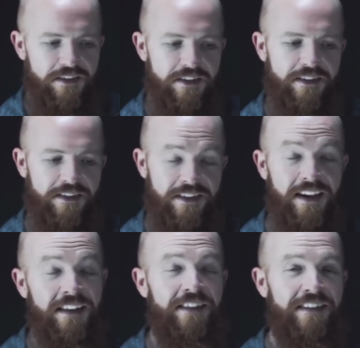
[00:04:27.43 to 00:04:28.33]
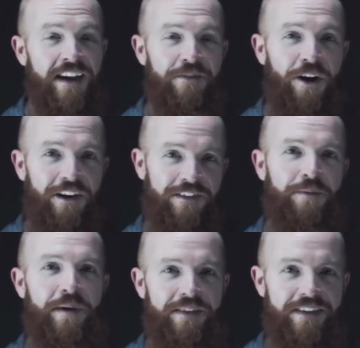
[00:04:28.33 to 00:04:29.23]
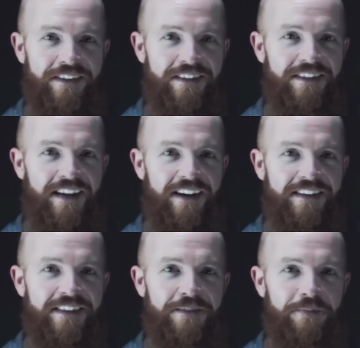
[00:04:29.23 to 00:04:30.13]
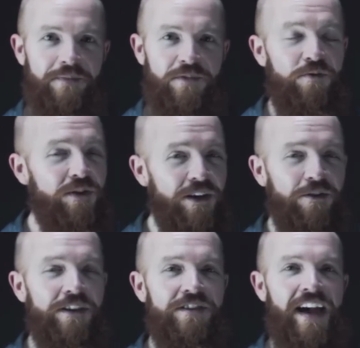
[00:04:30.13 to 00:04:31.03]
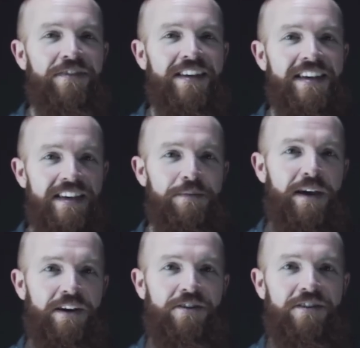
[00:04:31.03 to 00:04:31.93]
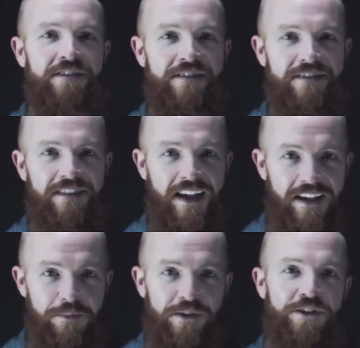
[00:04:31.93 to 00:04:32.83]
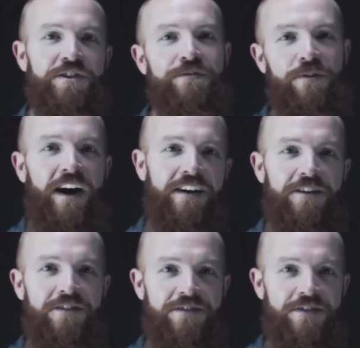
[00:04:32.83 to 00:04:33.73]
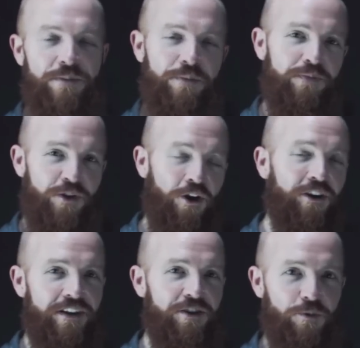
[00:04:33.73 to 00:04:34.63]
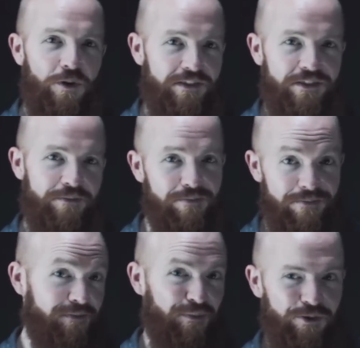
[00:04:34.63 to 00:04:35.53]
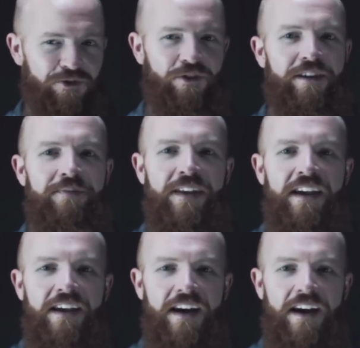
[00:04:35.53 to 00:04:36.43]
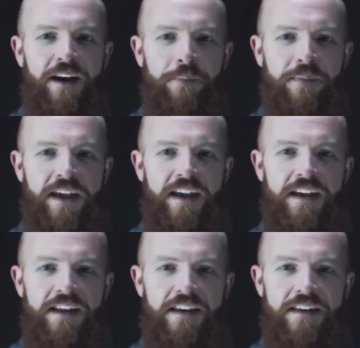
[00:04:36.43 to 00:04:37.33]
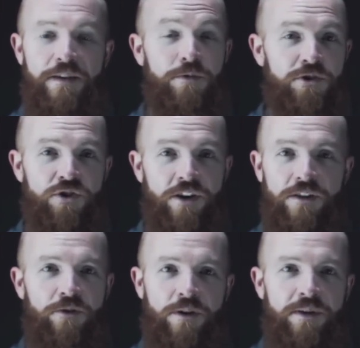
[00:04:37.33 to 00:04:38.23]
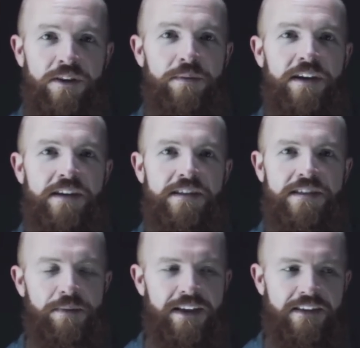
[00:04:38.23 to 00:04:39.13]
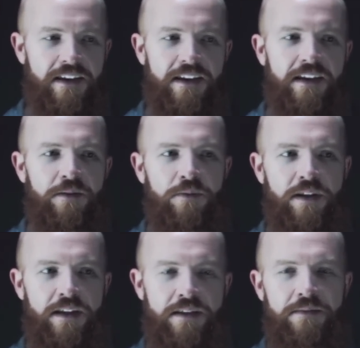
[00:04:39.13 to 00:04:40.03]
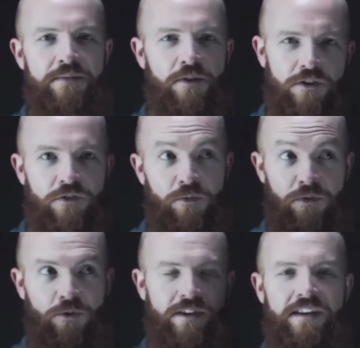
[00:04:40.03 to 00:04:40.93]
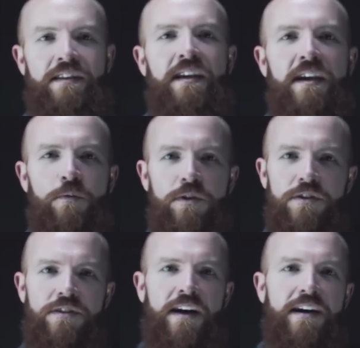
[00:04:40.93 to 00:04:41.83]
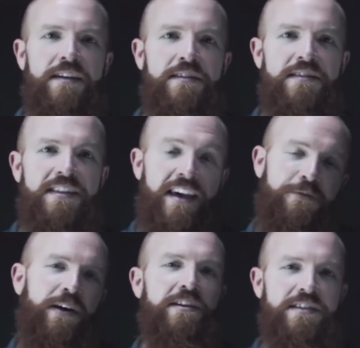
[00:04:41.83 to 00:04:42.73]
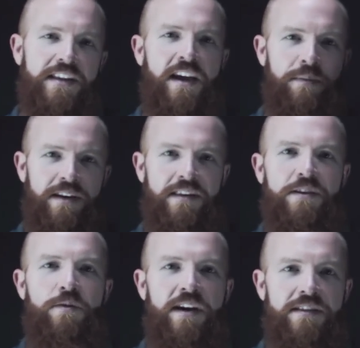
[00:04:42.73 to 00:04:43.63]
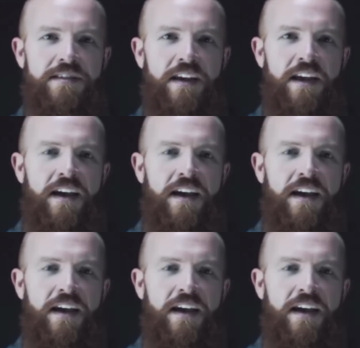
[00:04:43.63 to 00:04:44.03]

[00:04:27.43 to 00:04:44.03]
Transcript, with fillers: The th thing that's kind of awesome about this is that you literally just have to email a malicious file to the target you want to blue screen. Um, and it will trigger the vulnerability because Symantec and also Norton will uh, scan files as they come into the OS.